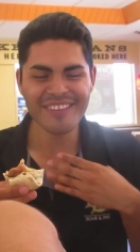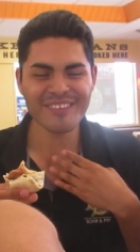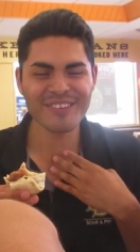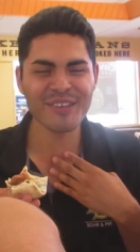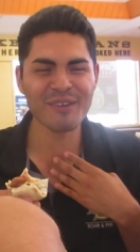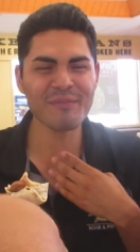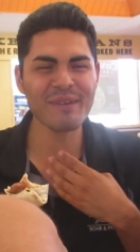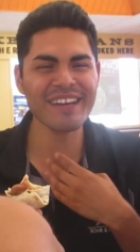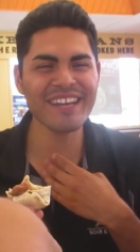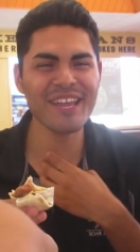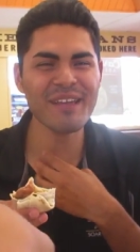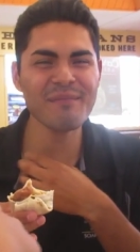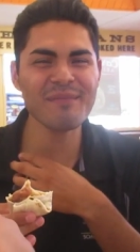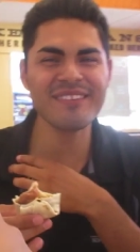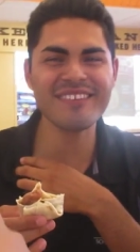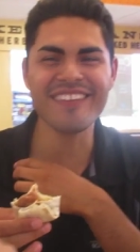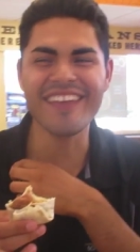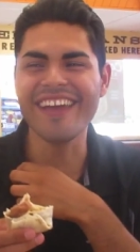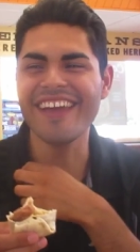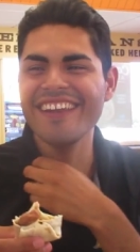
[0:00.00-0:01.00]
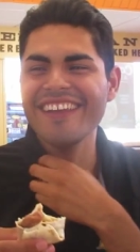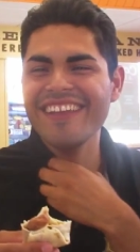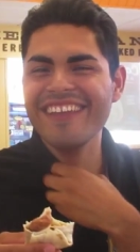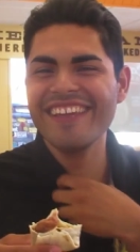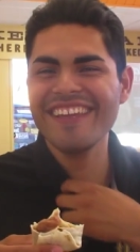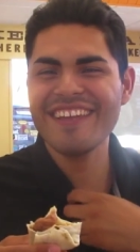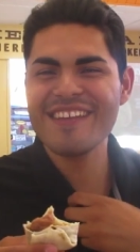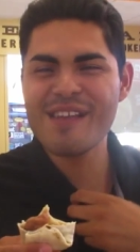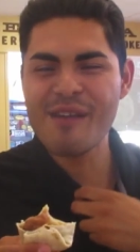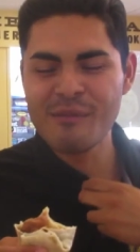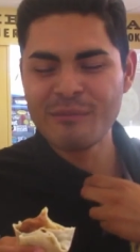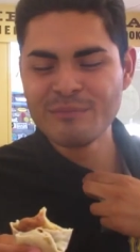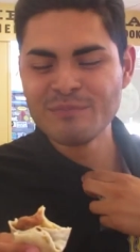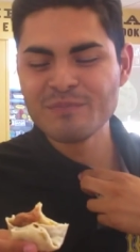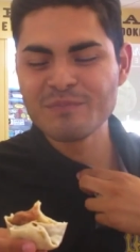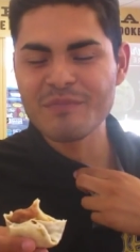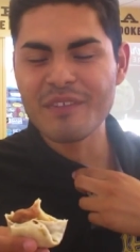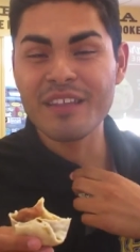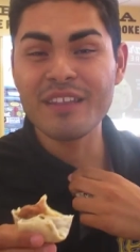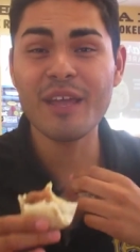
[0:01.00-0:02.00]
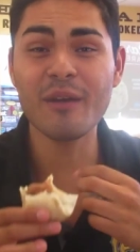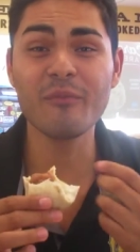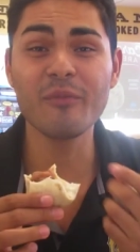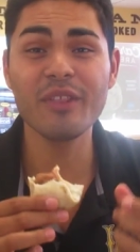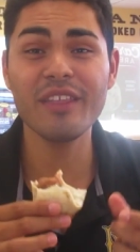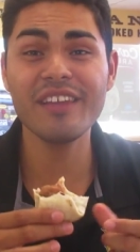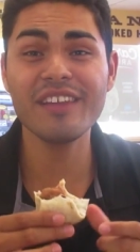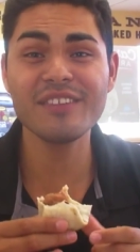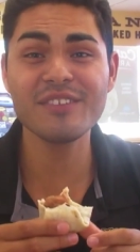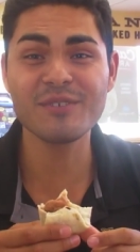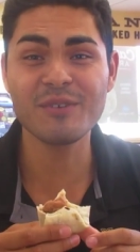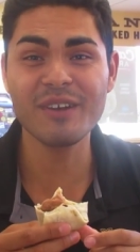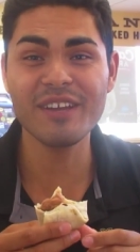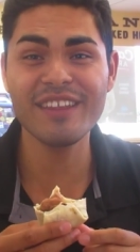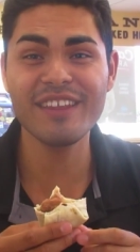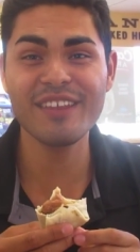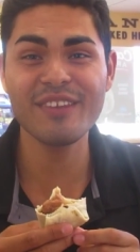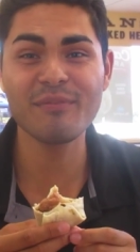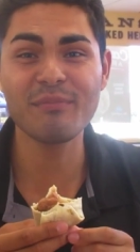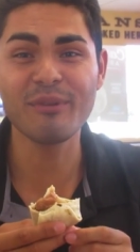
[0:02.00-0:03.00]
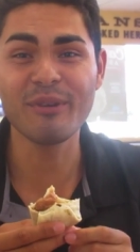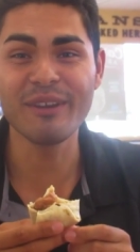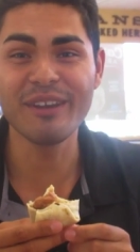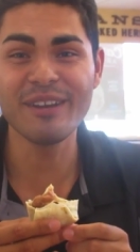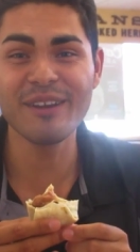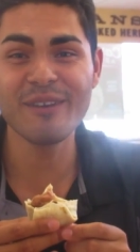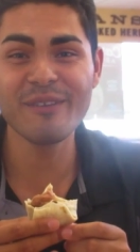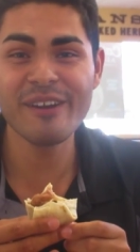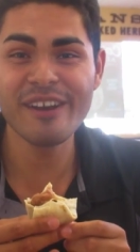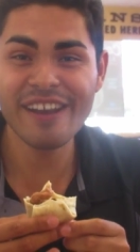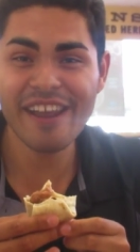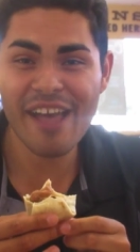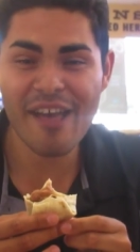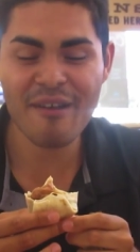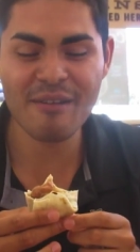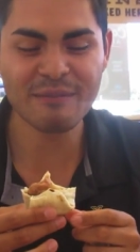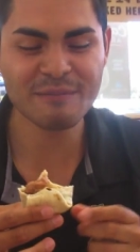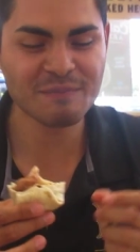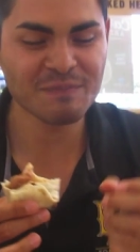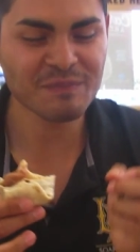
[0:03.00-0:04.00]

So my name's Danny, and I'm really enjoying this burrito right now.